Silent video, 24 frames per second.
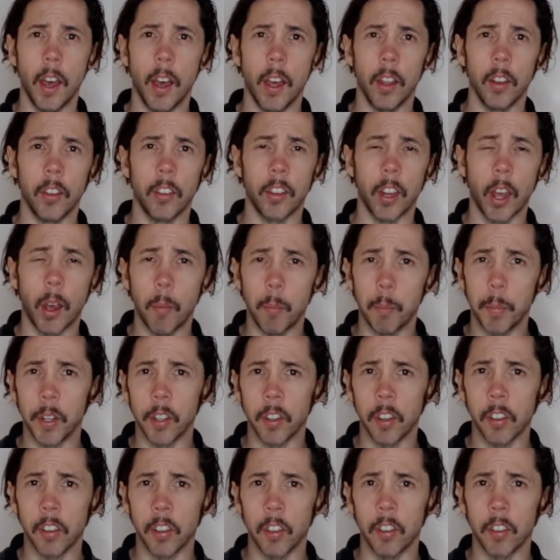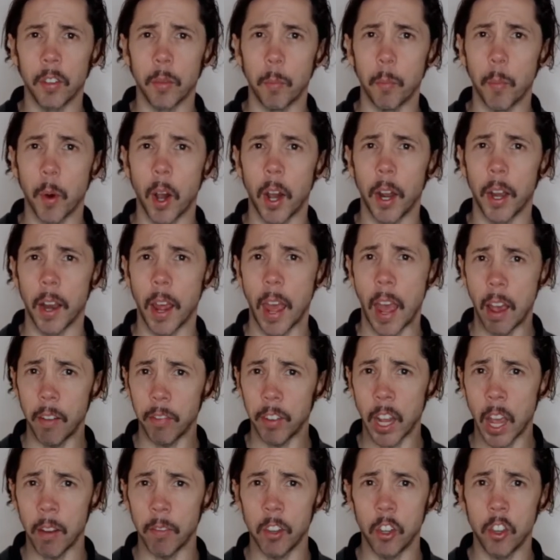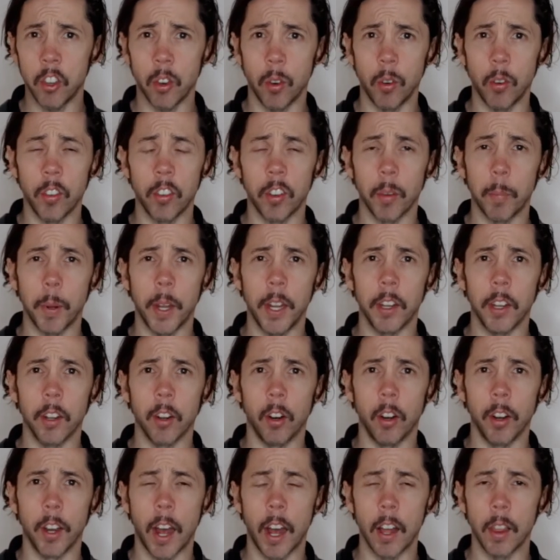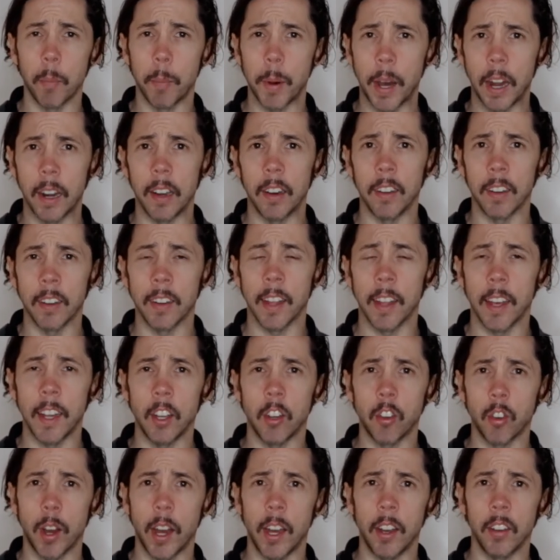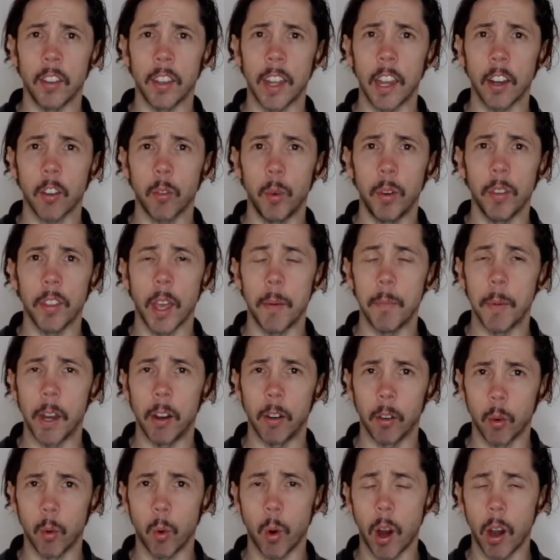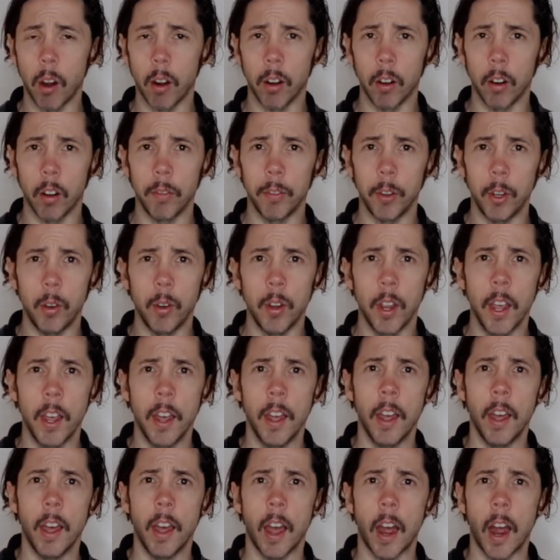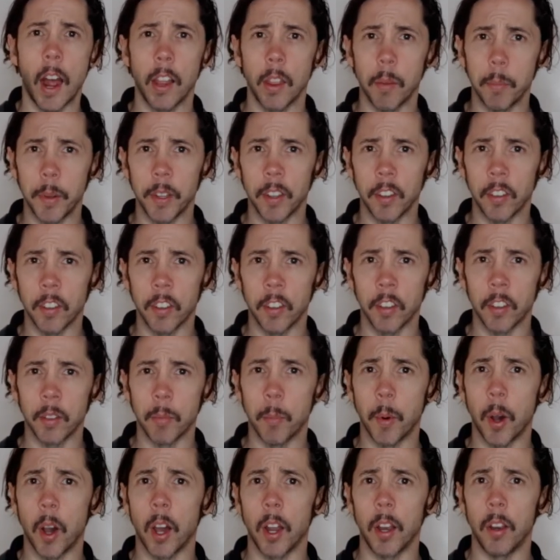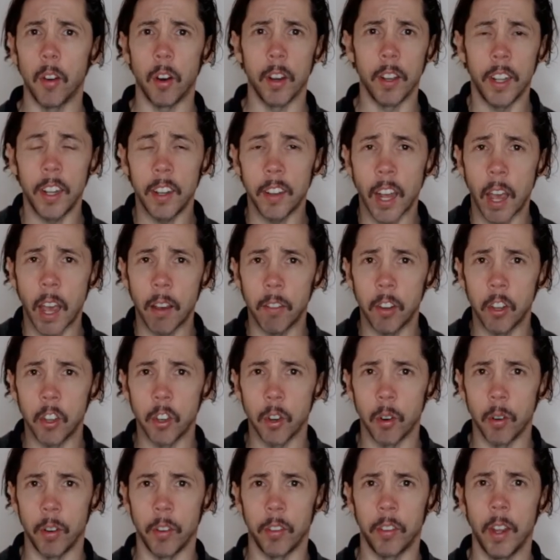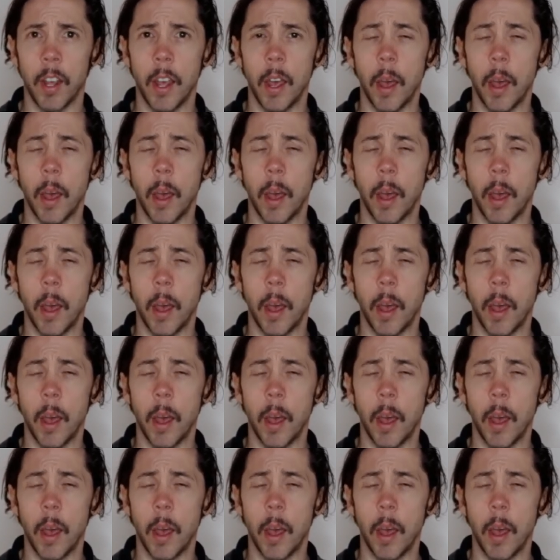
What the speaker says: Some businesses might have to have insurance depending on other parties that they transact with. They might require it of you. Other businesses might not need to have insurance.